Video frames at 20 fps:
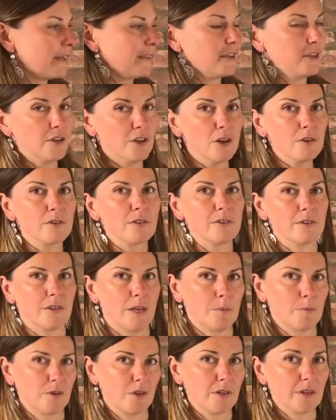And then
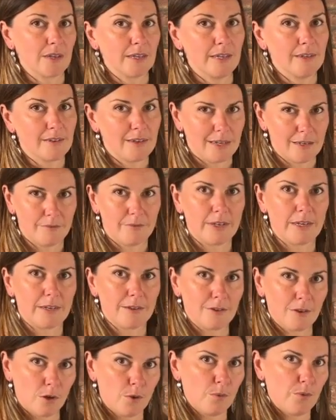nociception is kind of like
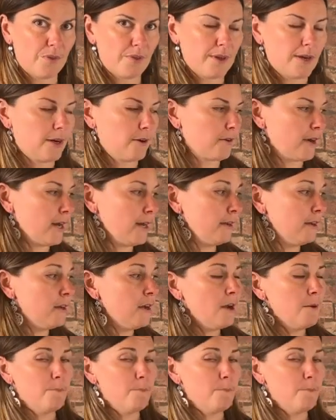its own thing, right?